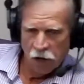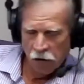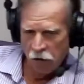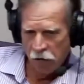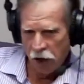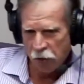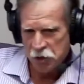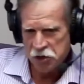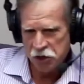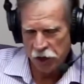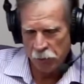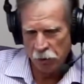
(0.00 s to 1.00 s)
then that
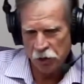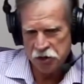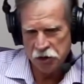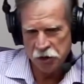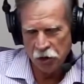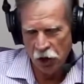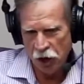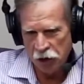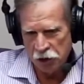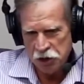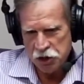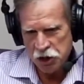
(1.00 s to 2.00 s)
resembles the
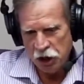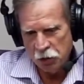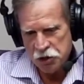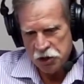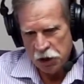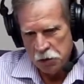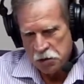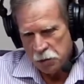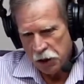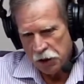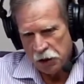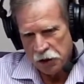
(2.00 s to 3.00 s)
nautilus shell, which keeps
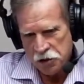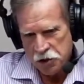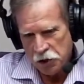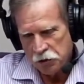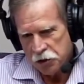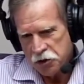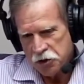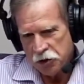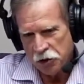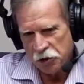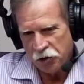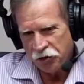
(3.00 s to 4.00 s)
making concentric
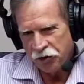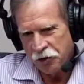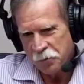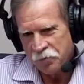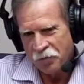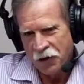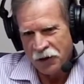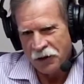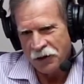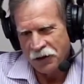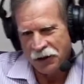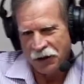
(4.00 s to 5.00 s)
circles.
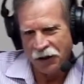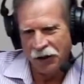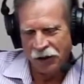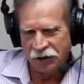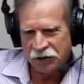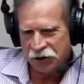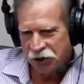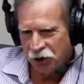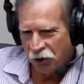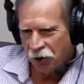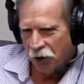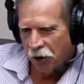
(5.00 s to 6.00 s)
And
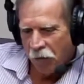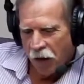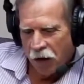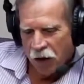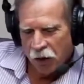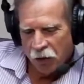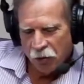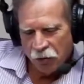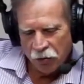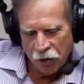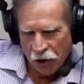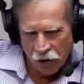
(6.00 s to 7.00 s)
so uh,
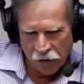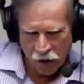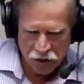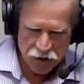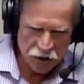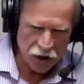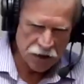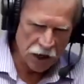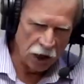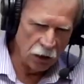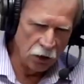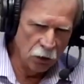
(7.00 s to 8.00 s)
really that's that's
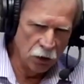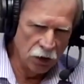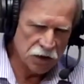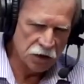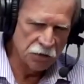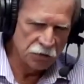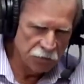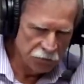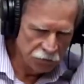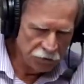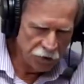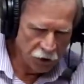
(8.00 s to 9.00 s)
how it works. I'm
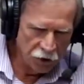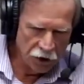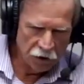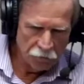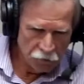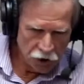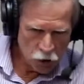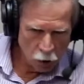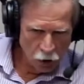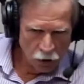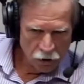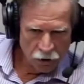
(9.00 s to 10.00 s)
very uh,
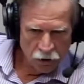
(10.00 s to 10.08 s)
visual,